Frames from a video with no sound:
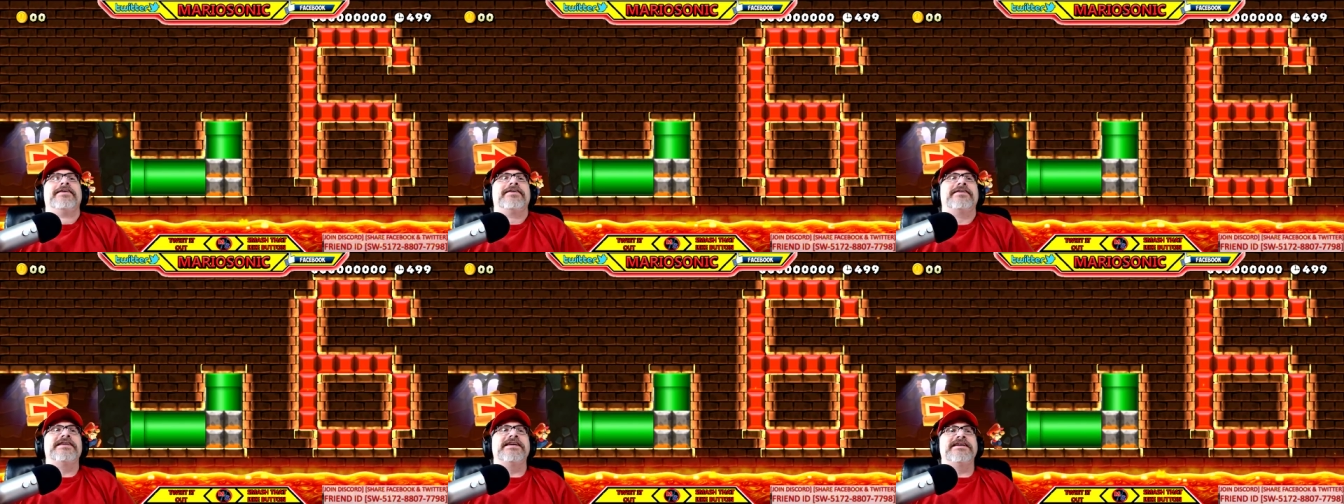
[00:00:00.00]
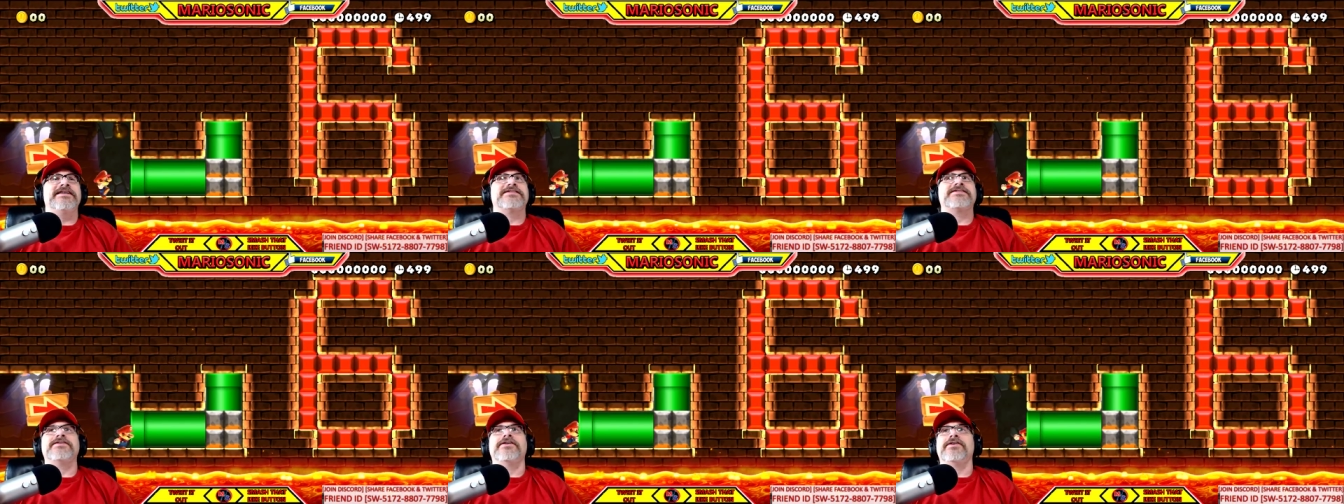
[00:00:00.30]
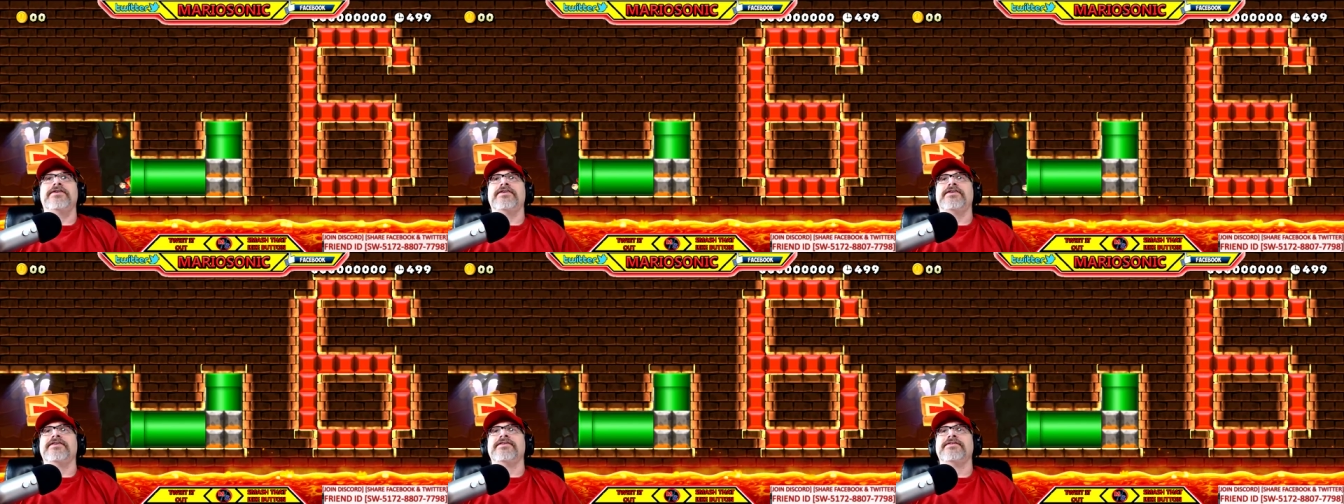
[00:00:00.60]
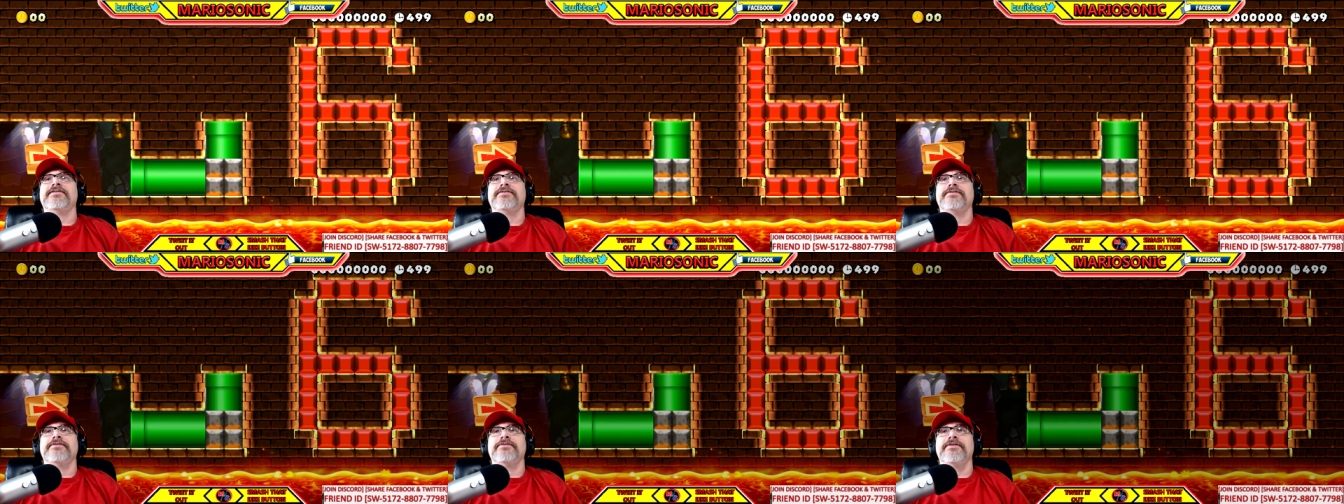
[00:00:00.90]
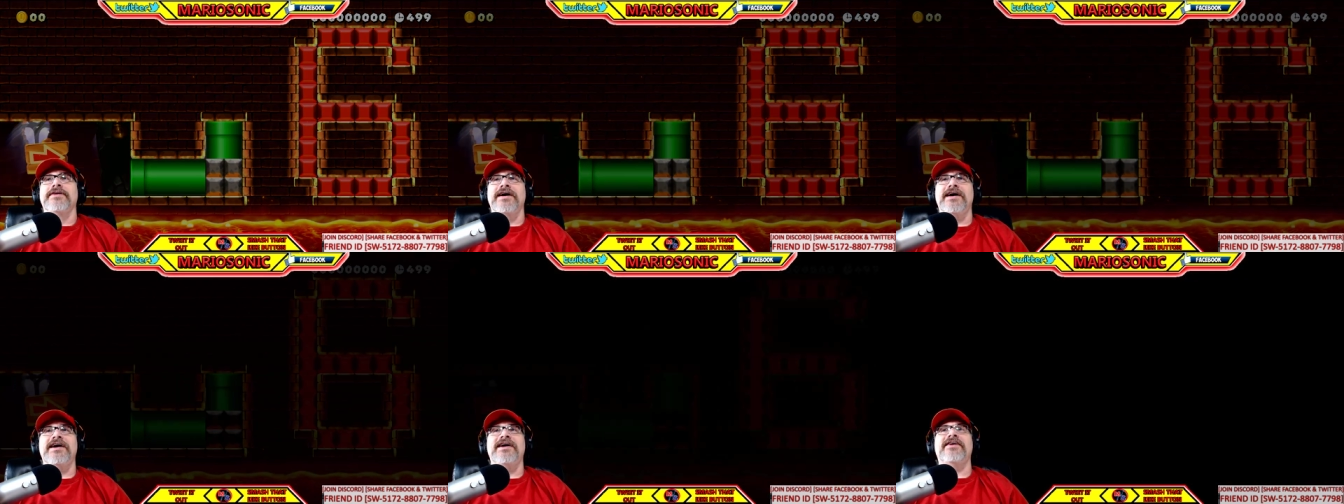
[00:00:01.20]
Okay, so
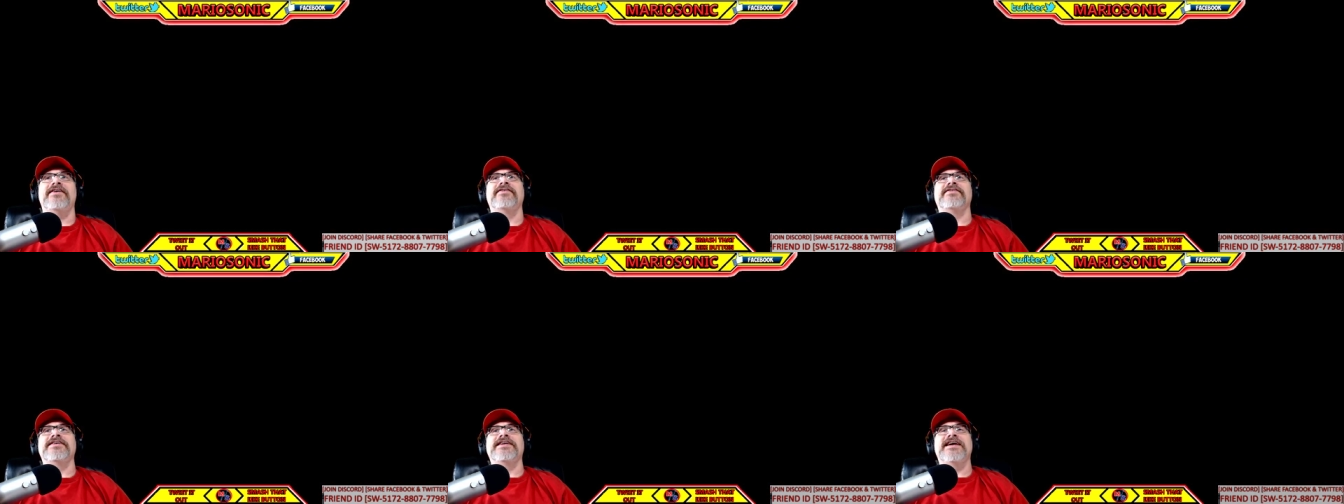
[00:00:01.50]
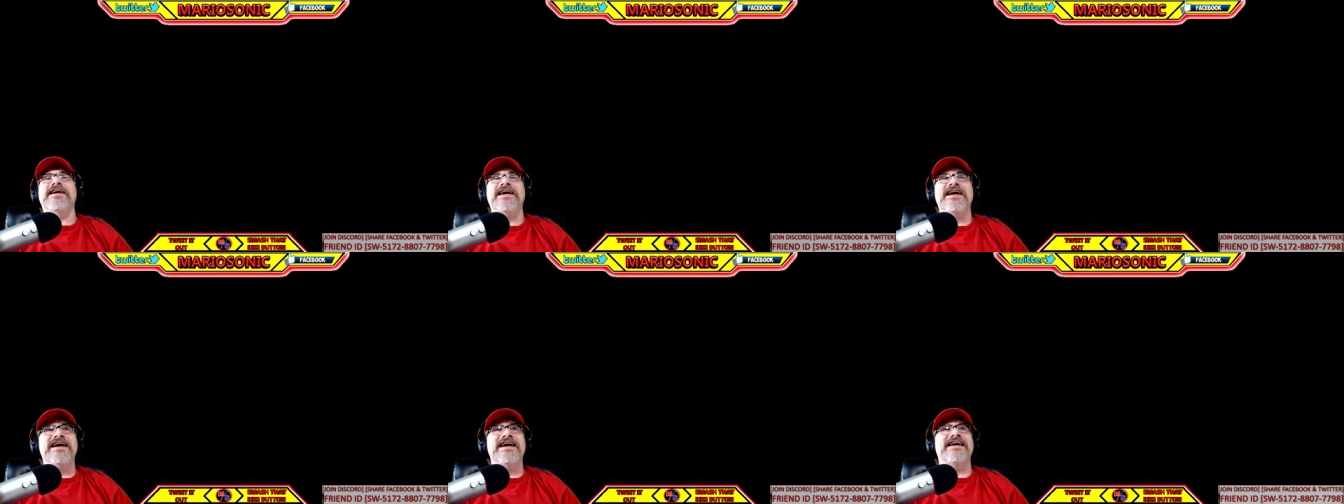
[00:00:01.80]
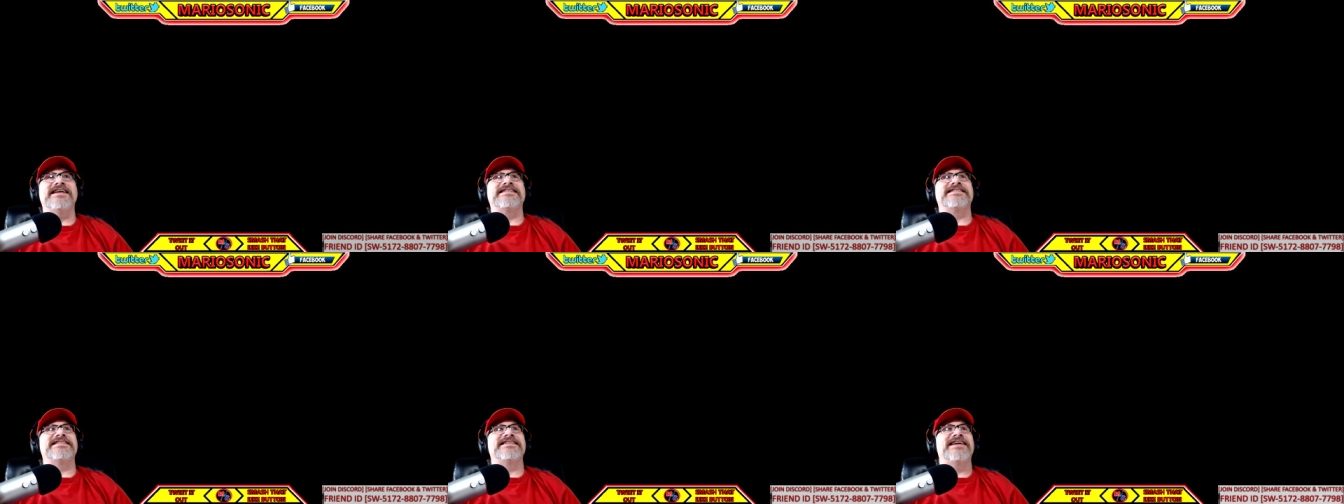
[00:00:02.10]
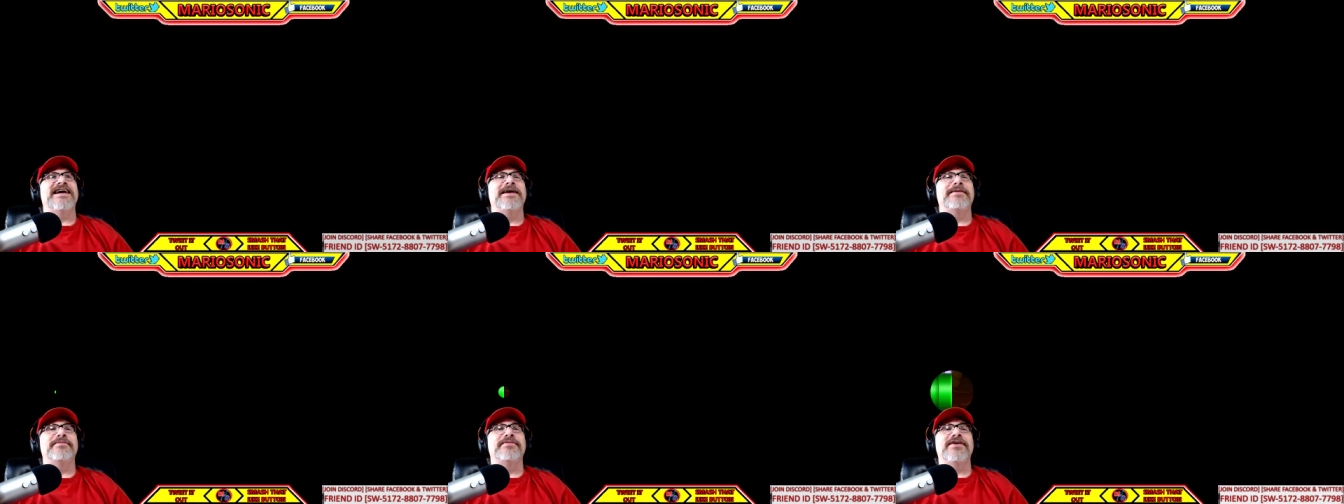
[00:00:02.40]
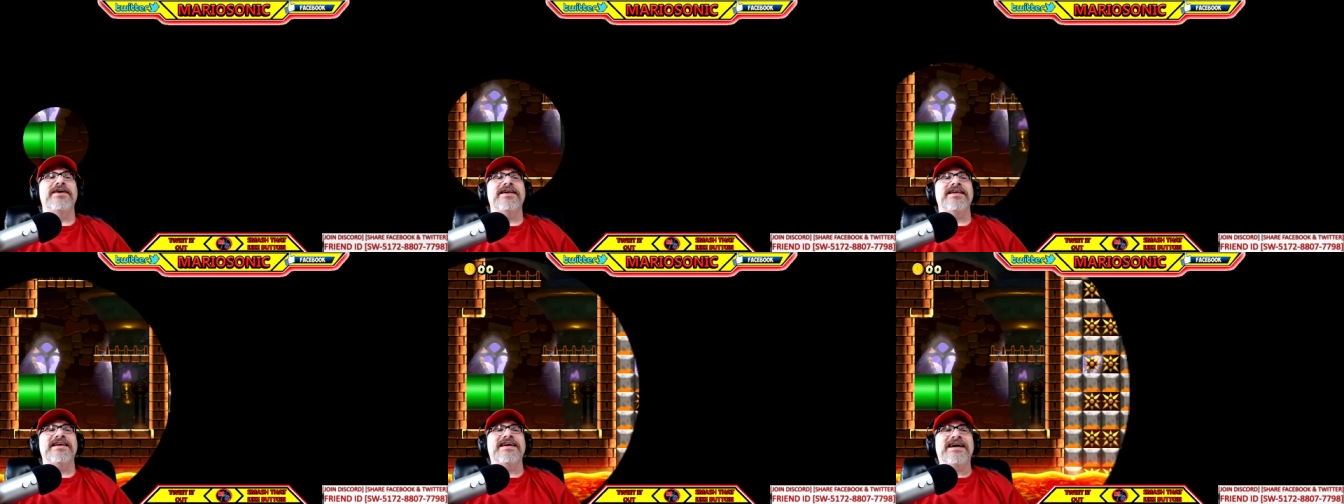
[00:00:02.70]
oh yes, I'm
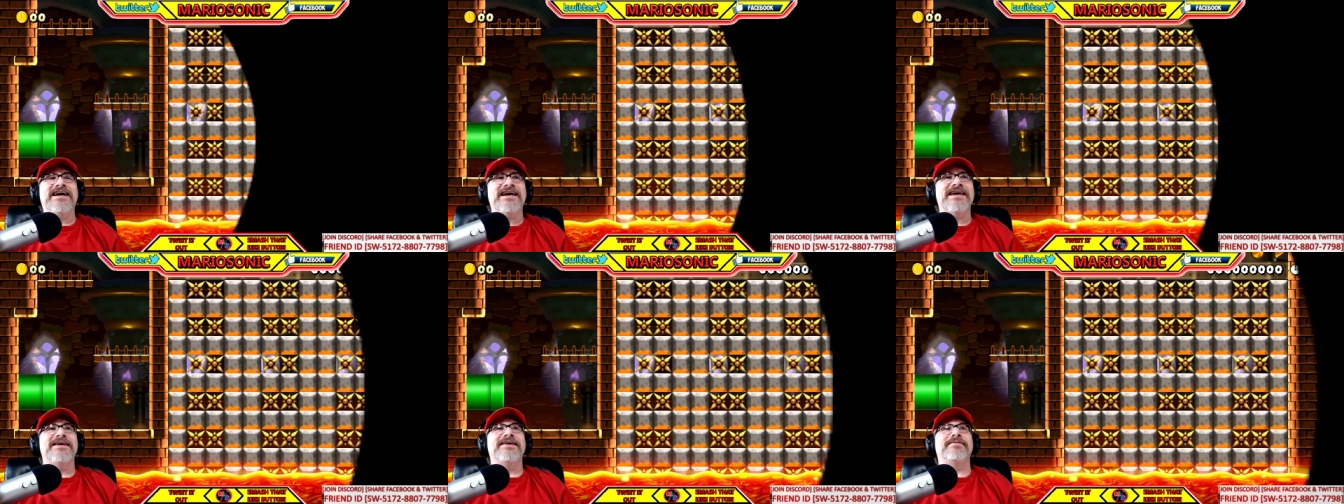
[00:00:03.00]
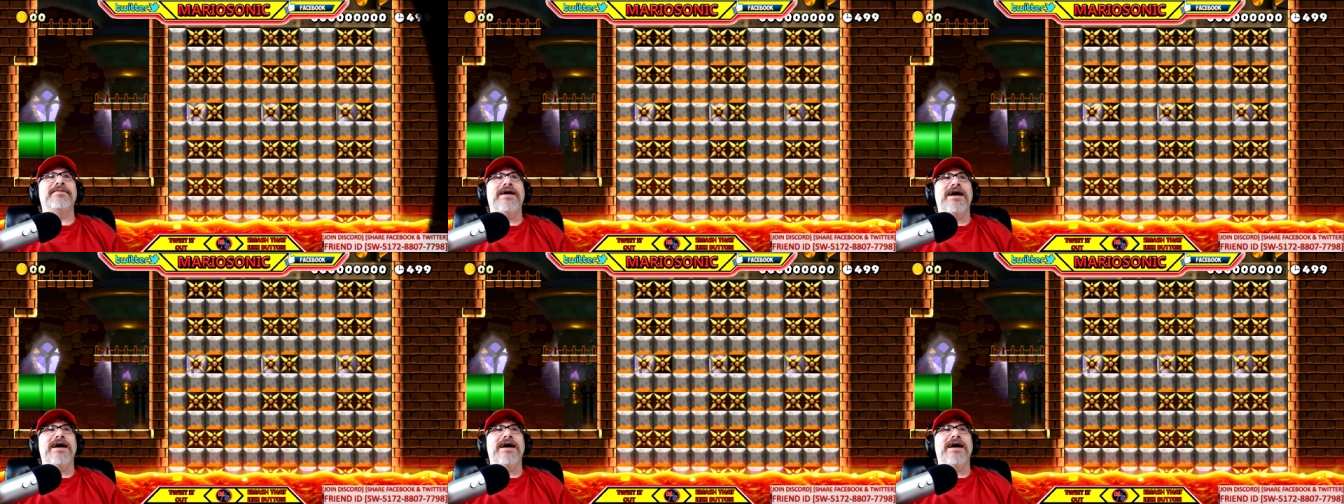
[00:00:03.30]
ready. I am.